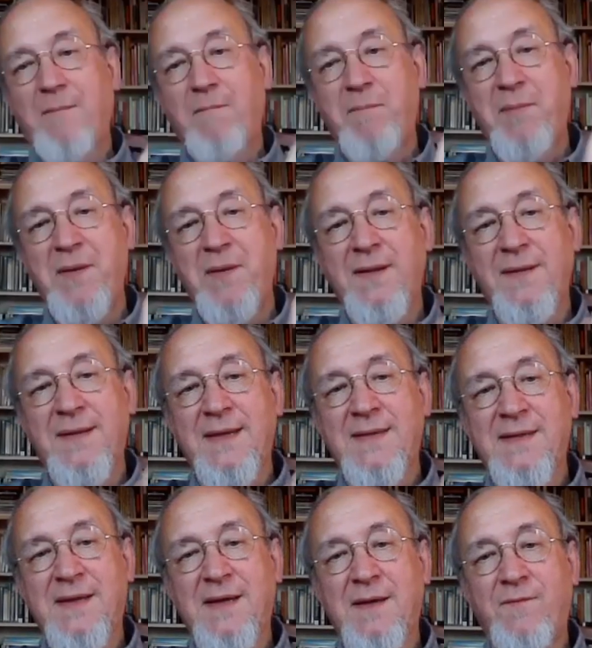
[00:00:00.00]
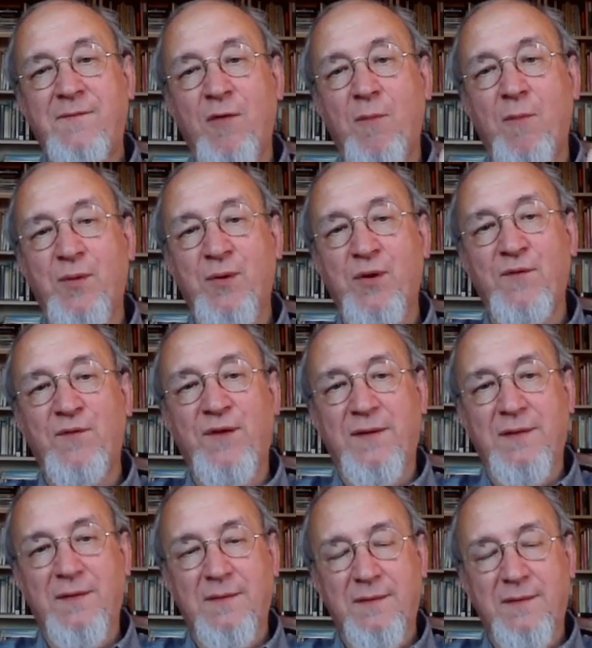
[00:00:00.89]
build as a
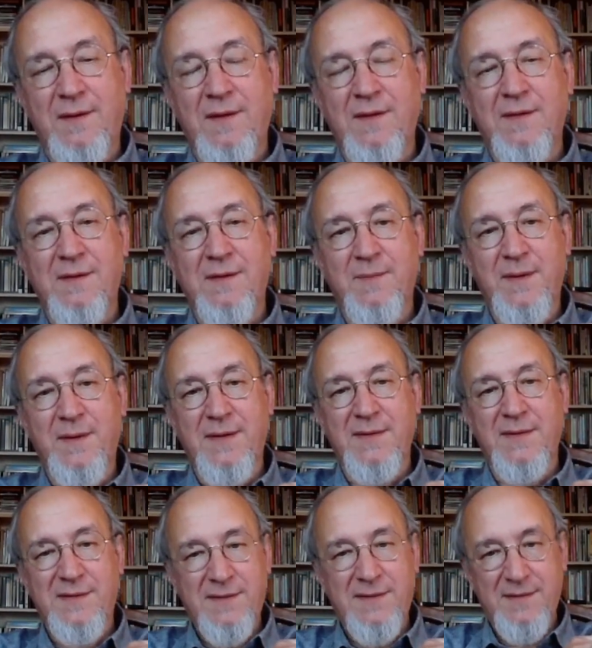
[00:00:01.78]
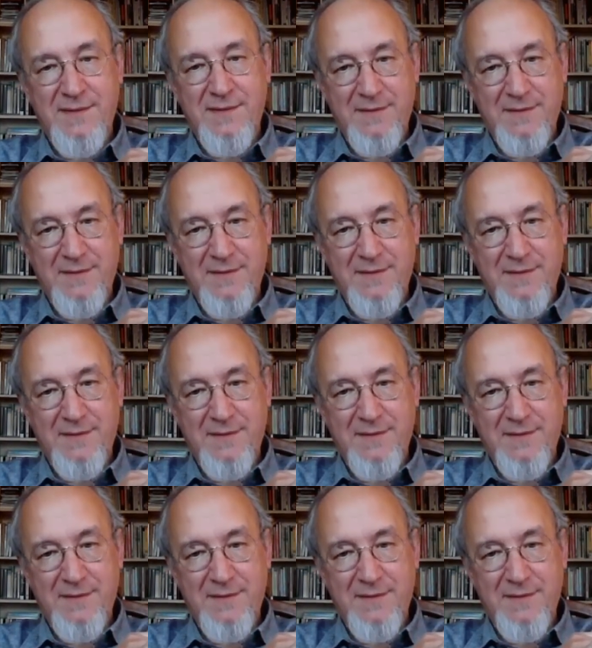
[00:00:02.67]
for-profit enterprise.